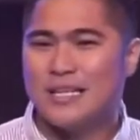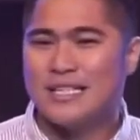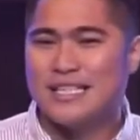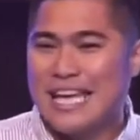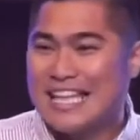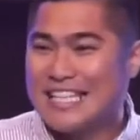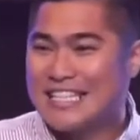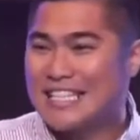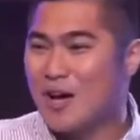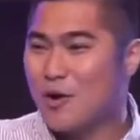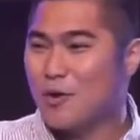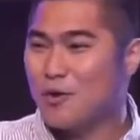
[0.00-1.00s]
is it's a
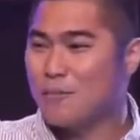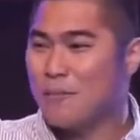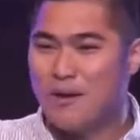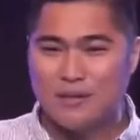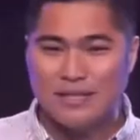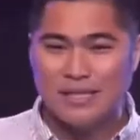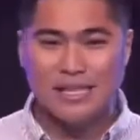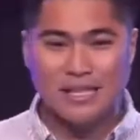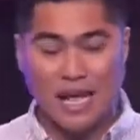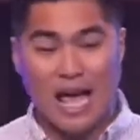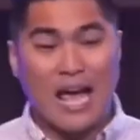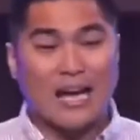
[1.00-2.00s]
whole mountain.